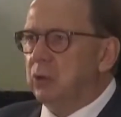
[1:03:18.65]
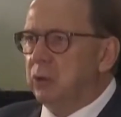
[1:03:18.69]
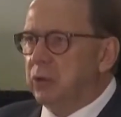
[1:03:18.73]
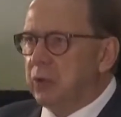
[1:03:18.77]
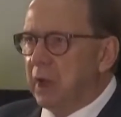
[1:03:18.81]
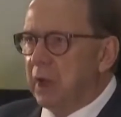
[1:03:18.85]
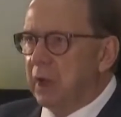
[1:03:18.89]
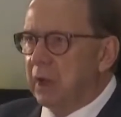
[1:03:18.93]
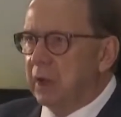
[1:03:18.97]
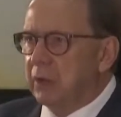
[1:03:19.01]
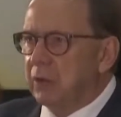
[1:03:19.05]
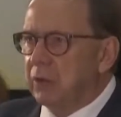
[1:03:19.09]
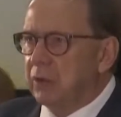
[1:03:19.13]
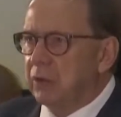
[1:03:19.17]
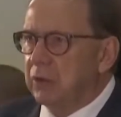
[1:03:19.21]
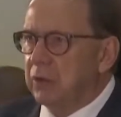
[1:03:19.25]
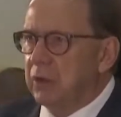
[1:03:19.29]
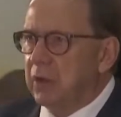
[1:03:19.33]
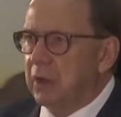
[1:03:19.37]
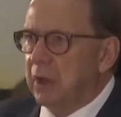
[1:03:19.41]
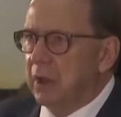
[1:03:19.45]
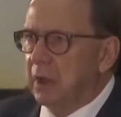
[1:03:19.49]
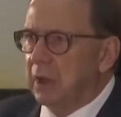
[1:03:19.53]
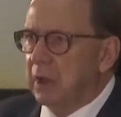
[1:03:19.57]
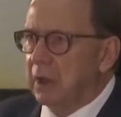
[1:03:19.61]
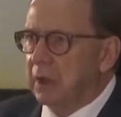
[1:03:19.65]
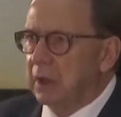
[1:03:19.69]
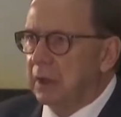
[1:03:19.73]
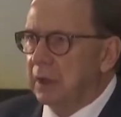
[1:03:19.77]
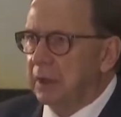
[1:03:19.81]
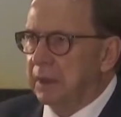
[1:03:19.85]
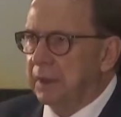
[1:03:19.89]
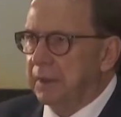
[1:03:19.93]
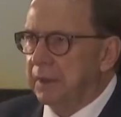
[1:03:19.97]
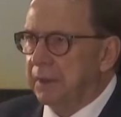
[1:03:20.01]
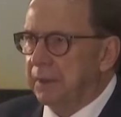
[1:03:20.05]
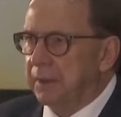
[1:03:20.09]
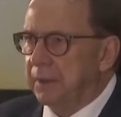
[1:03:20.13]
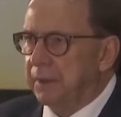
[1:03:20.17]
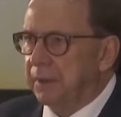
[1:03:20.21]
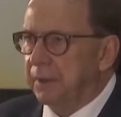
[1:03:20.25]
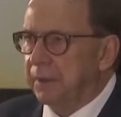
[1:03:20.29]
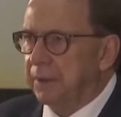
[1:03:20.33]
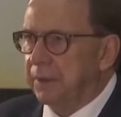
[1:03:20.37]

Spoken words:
change the